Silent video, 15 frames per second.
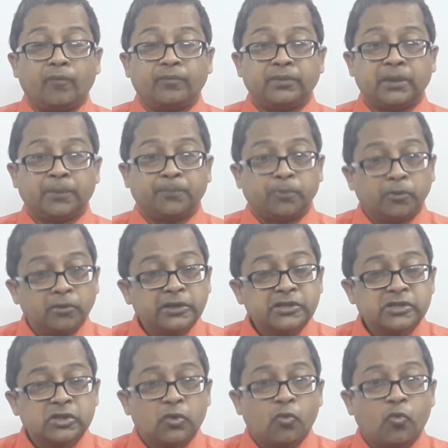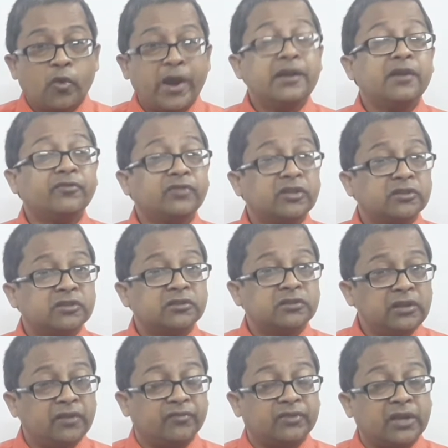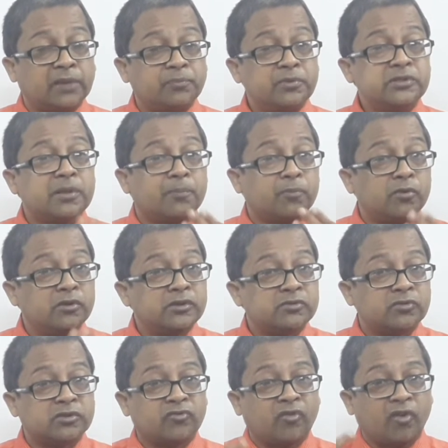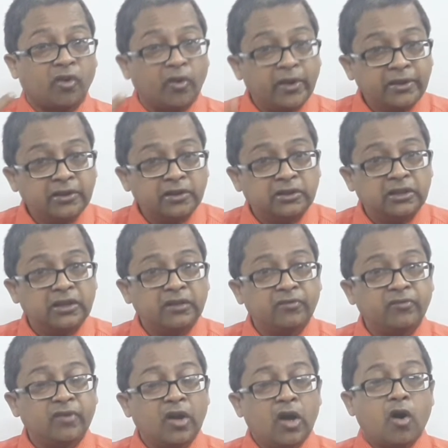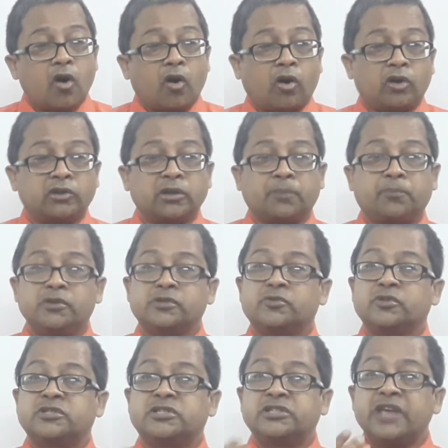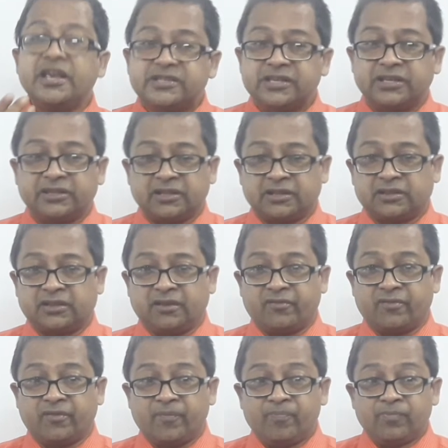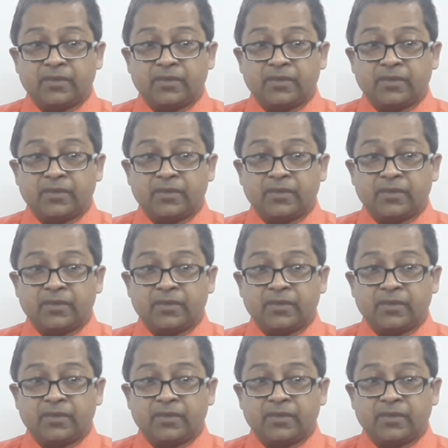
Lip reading: The police went after the thief. That means the police was following the thief or the police was chasing the thief.